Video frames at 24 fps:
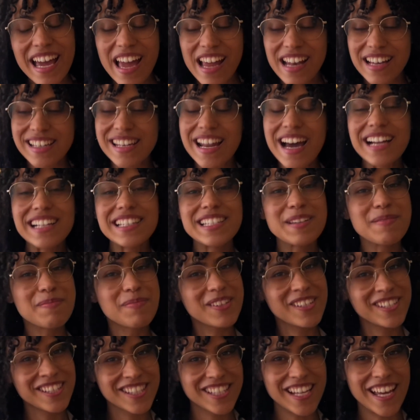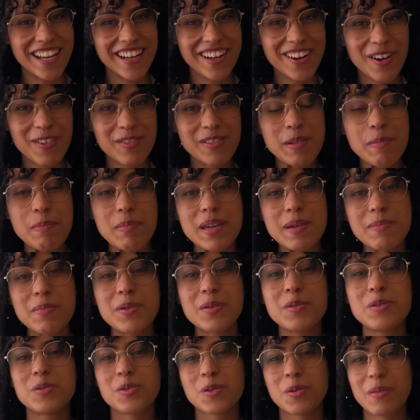90% of the people
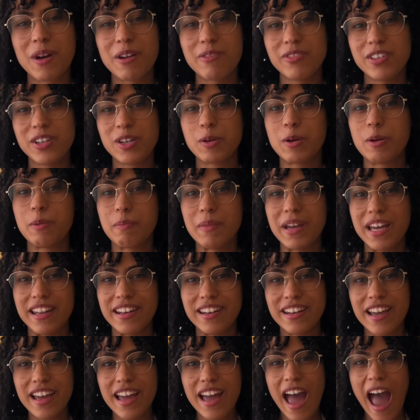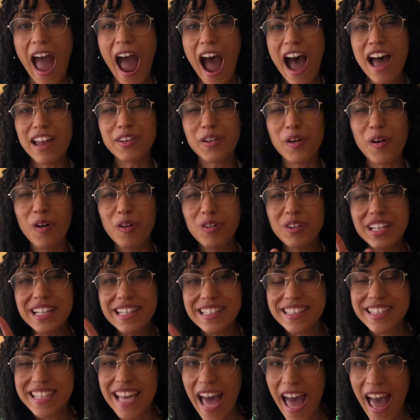who saw my video were men, and only
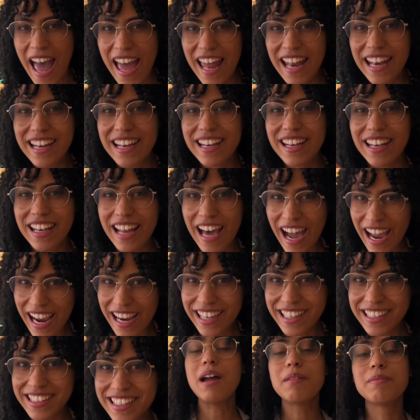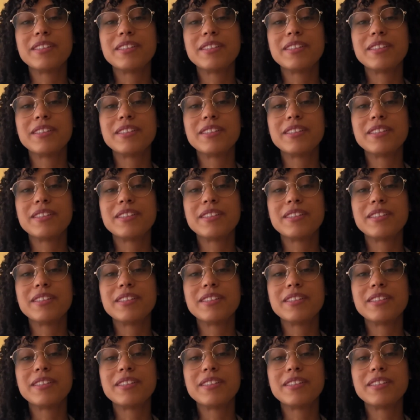10 liked?